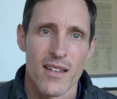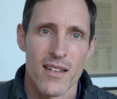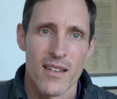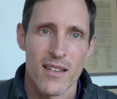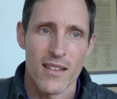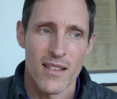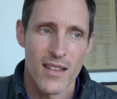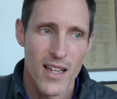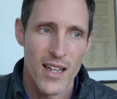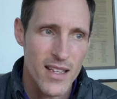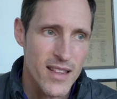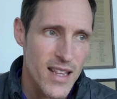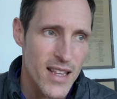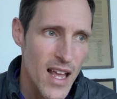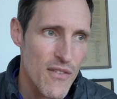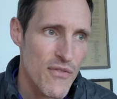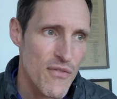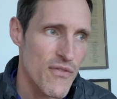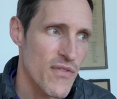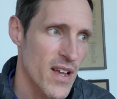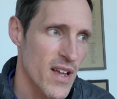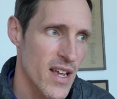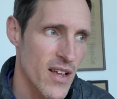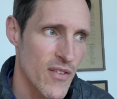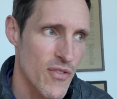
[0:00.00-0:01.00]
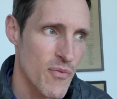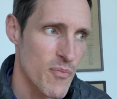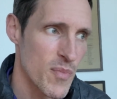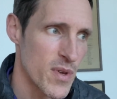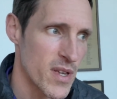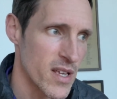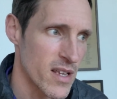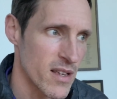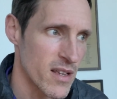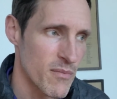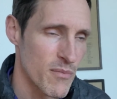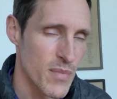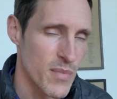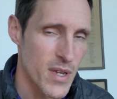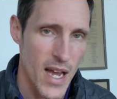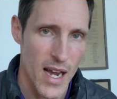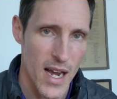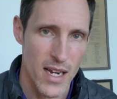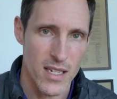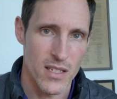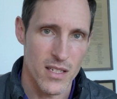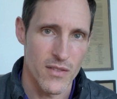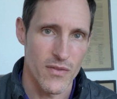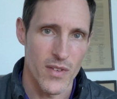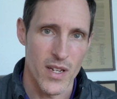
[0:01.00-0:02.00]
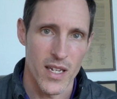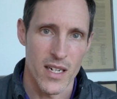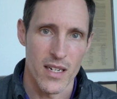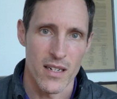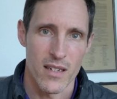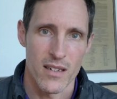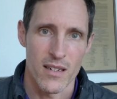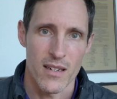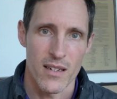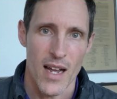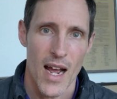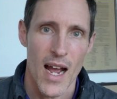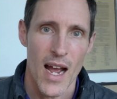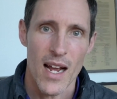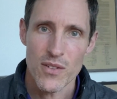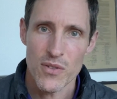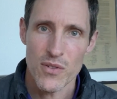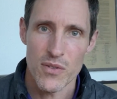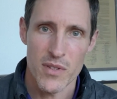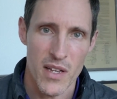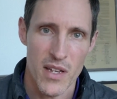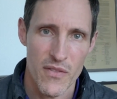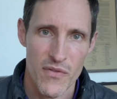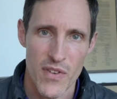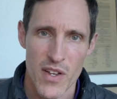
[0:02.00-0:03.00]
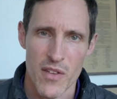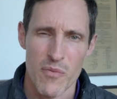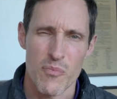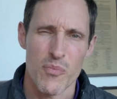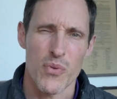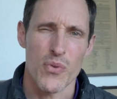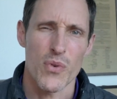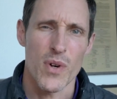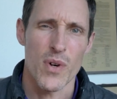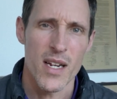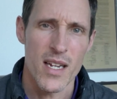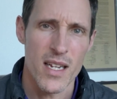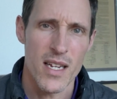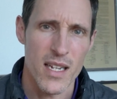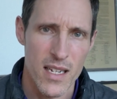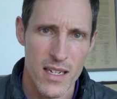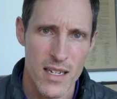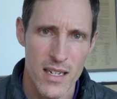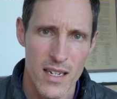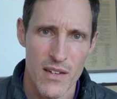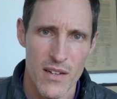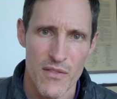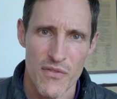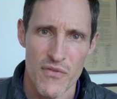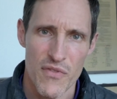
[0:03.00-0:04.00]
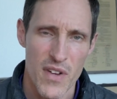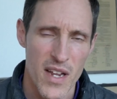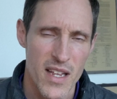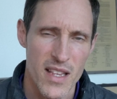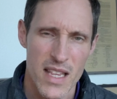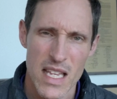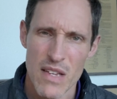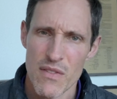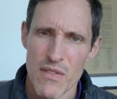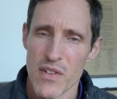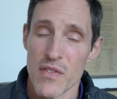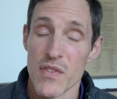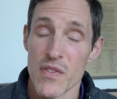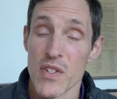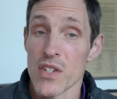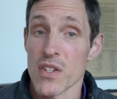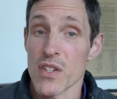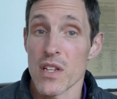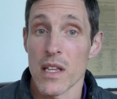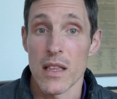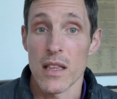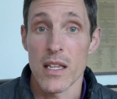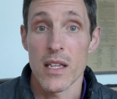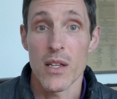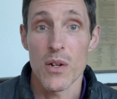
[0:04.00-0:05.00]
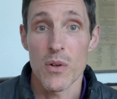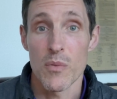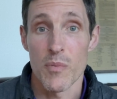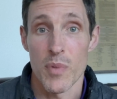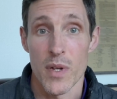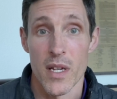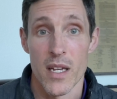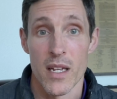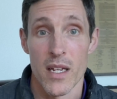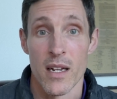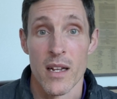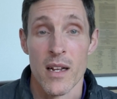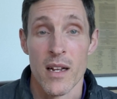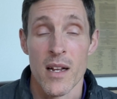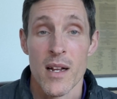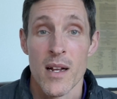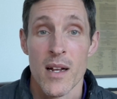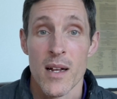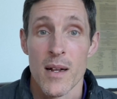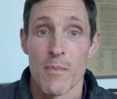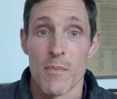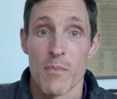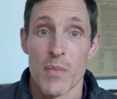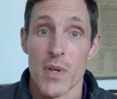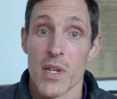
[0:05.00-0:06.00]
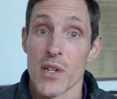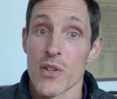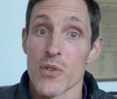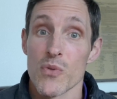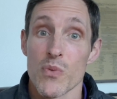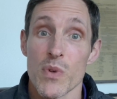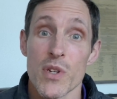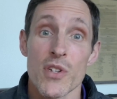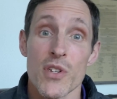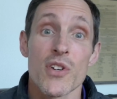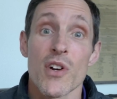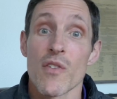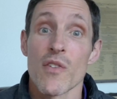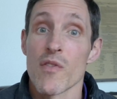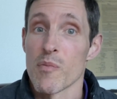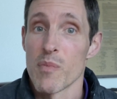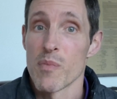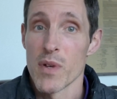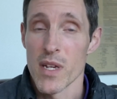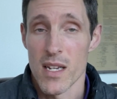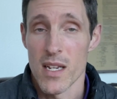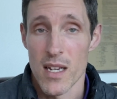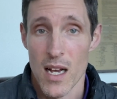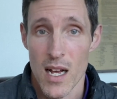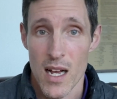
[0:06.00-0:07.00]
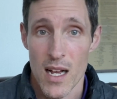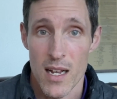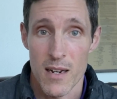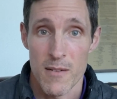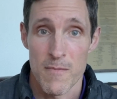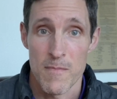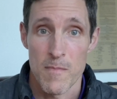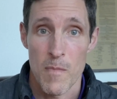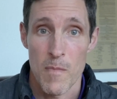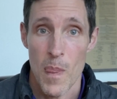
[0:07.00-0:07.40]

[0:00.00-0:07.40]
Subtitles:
Let that faith be activated. Act on that faith. Pray in faith, even if it's just a little bit, because we serve a big God.